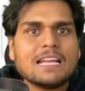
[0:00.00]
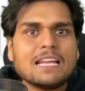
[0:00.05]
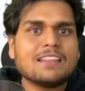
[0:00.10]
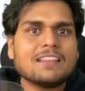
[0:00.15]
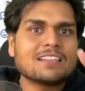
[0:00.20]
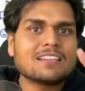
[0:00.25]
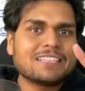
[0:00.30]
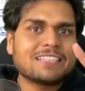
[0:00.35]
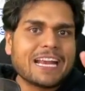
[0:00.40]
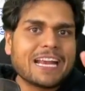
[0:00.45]

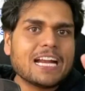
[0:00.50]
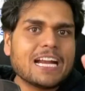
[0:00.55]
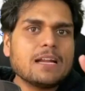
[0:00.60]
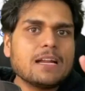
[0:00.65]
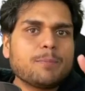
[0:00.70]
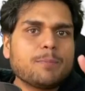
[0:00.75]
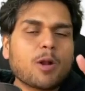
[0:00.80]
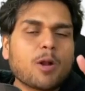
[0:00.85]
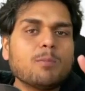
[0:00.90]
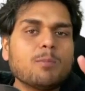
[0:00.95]
The
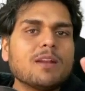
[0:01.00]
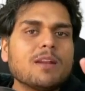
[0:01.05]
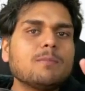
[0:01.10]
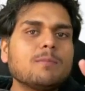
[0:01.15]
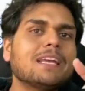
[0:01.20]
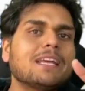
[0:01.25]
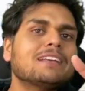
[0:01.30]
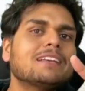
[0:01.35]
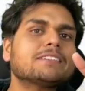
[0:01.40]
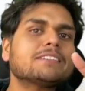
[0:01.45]
second problem
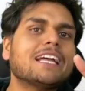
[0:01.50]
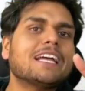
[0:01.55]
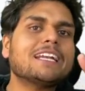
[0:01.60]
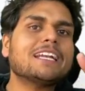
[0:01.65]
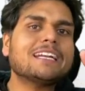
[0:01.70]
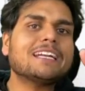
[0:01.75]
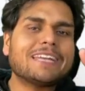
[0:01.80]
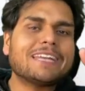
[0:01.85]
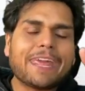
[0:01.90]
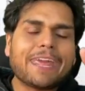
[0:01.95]
is that
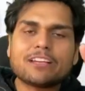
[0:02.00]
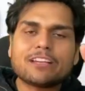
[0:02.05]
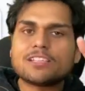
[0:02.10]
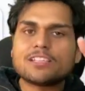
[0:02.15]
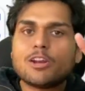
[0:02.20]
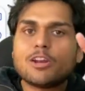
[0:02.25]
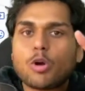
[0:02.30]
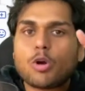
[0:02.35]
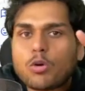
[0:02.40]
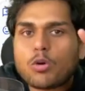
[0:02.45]
it takes a
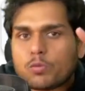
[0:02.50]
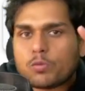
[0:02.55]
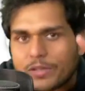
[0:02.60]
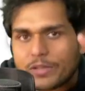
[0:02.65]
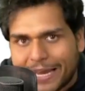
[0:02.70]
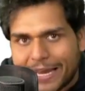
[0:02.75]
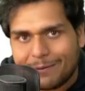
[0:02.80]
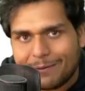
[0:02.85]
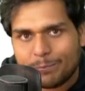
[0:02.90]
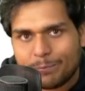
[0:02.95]
lot of
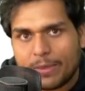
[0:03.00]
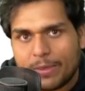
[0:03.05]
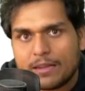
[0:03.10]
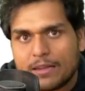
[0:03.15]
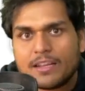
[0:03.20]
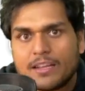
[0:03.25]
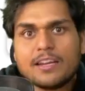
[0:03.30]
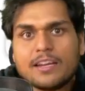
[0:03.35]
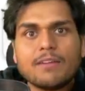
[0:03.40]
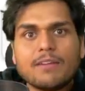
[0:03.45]
time.
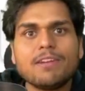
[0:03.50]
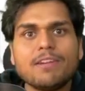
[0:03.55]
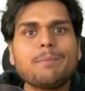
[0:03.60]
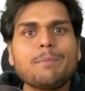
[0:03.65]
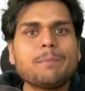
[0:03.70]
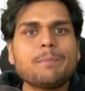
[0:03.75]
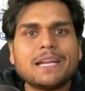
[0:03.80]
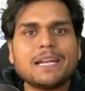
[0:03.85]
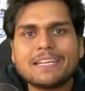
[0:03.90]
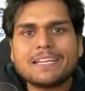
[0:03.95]
The
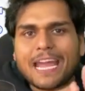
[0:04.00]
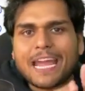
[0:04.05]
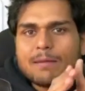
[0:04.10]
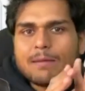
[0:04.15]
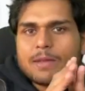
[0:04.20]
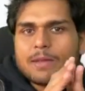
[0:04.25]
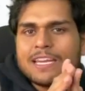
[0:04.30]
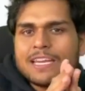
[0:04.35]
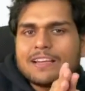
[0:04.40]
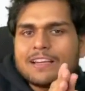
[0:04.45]
development
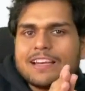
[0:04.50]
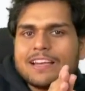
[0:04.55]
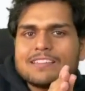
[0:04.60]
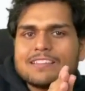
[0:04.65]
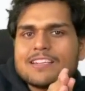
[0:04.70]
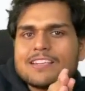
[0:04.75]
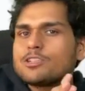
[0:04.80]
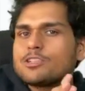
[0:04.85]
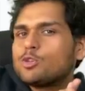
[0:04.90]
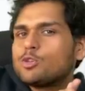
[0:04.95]
time
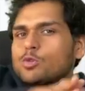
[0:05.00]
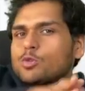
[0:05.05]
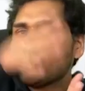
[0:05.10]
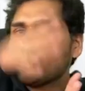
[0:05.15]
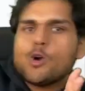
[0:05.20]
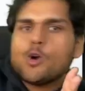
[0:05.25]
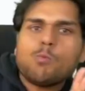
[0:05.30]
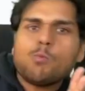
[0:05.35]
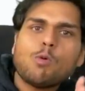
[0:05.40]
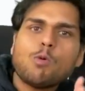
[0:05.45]
increases to
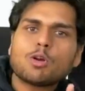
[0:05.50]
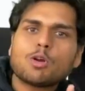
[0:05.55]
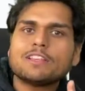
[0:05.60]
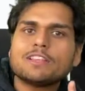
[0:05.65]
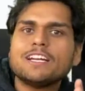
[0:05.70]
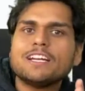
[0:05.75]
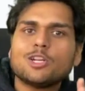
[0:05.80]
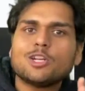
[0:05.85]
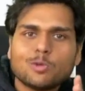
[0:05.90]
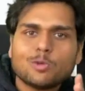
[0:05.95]
more
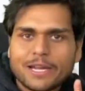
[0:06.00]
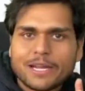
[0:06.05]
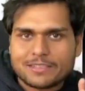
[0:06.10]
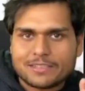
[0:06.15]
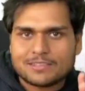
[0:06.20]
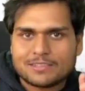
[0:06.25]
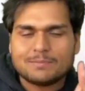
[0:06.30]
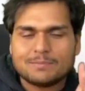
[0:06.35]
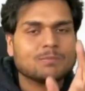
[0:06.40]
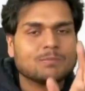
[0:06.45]
than
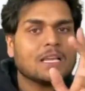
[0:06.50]
2x.